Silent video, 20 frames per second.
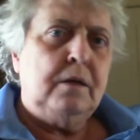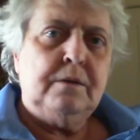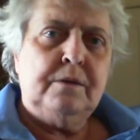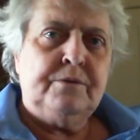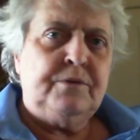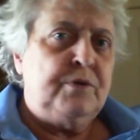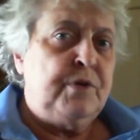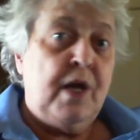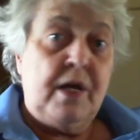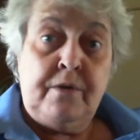
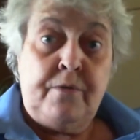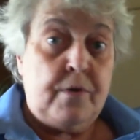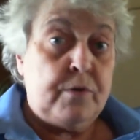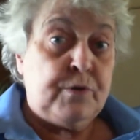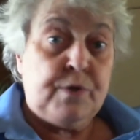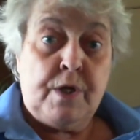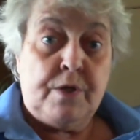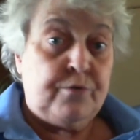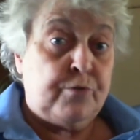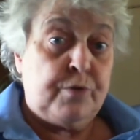None of those
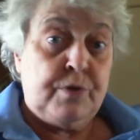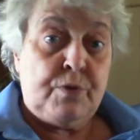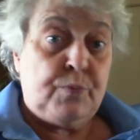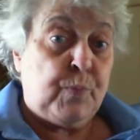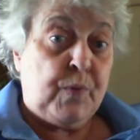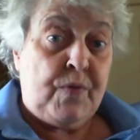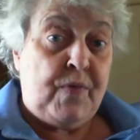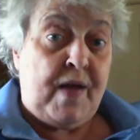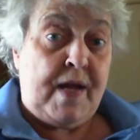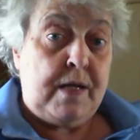countries
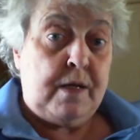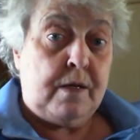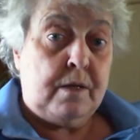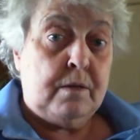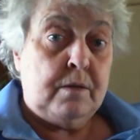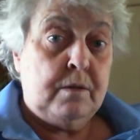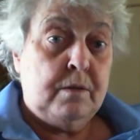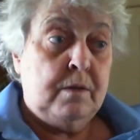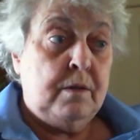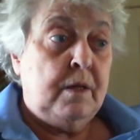were there.
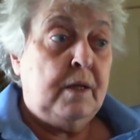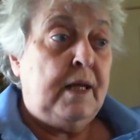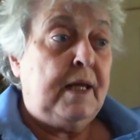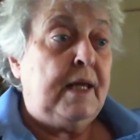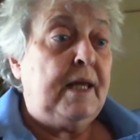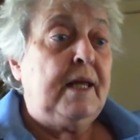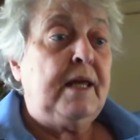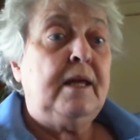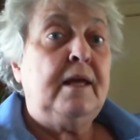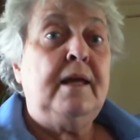
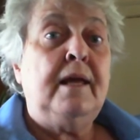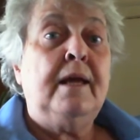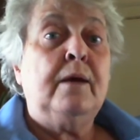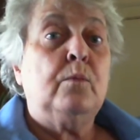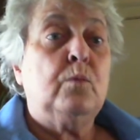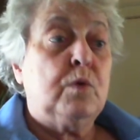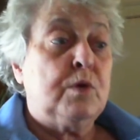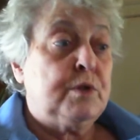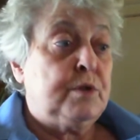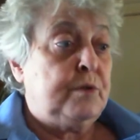It
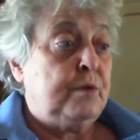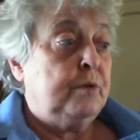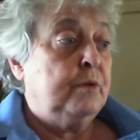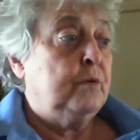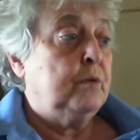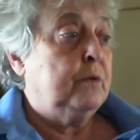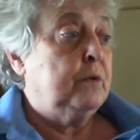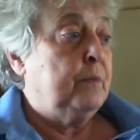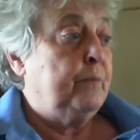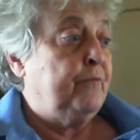was
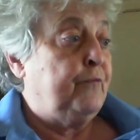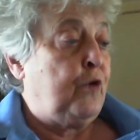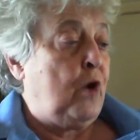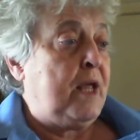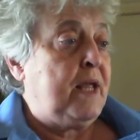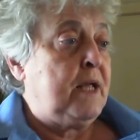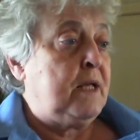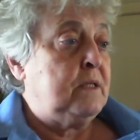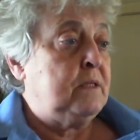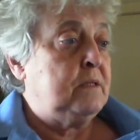
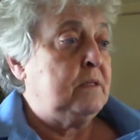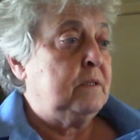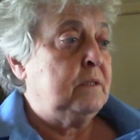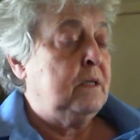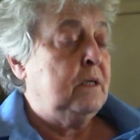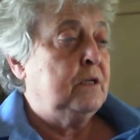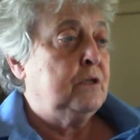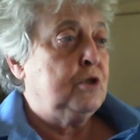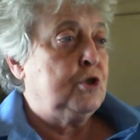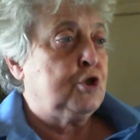France,
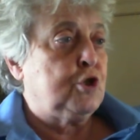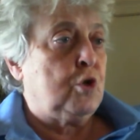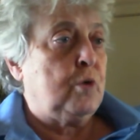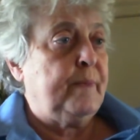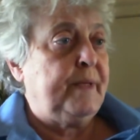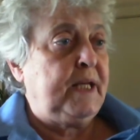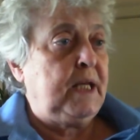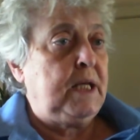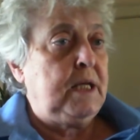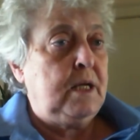
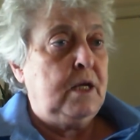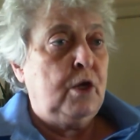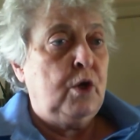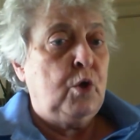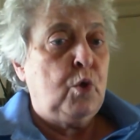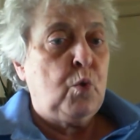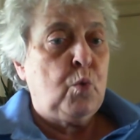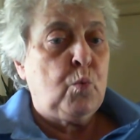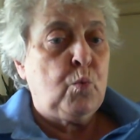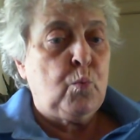Germany,
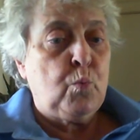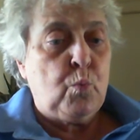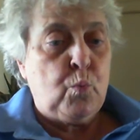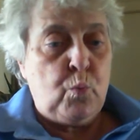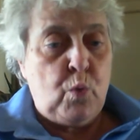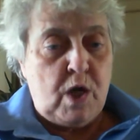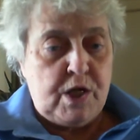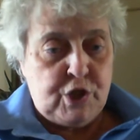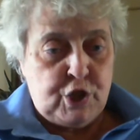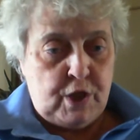
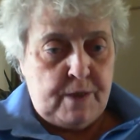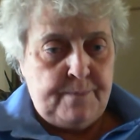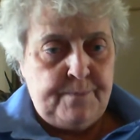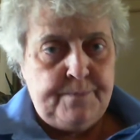Russia.